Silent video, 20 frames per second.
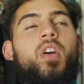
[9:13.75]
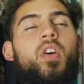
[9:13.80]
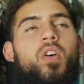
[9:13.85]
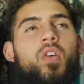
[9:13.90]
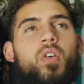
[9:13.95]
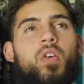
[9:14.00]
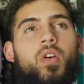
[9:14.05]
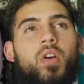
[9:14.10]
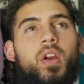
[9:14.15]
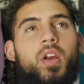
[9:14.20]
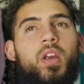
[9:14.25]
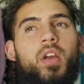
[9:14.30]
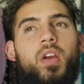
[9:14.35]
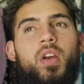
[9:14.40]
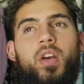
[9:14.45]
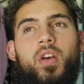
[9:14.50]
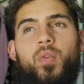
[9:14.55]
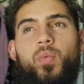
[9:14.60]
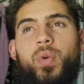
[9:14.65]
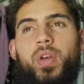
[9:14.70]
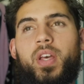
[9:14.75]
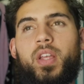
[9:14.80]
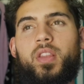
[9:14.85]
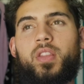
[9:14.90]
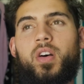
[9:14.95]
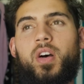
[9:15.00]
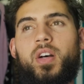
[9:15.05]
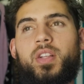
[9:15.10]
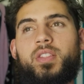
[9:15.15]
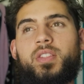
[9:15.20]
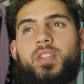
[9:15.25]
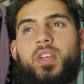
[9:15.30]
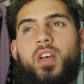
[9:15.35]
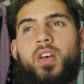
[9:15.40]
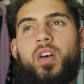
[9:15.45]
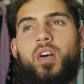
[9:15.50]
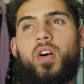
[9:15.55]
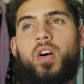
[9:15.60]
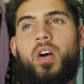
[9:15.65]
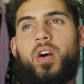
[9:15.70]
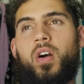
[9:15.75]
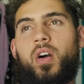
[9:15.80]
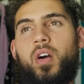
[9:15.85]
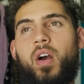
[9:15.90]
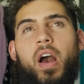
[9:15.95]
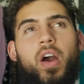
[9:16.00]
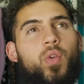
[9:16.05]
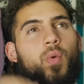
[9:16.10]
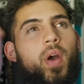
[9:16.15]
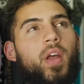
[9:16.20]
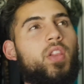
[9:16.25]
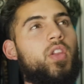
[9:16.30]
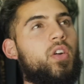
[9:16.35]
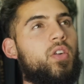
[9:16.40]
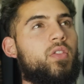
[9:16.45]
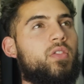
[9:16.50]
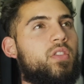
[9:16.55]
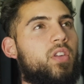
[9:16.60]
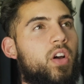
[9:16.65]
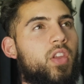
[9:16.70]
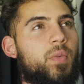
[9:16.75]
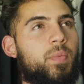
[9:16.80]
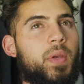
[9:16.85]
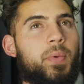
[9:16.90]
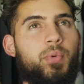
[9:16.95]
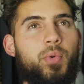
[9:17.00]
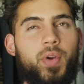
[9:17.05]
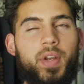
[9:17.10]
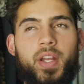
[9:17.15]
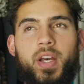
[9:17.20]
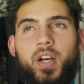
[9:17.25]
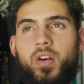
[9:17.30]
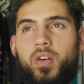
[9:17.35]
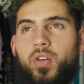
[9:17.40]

Or we get thoughts, how do I look to other people right now?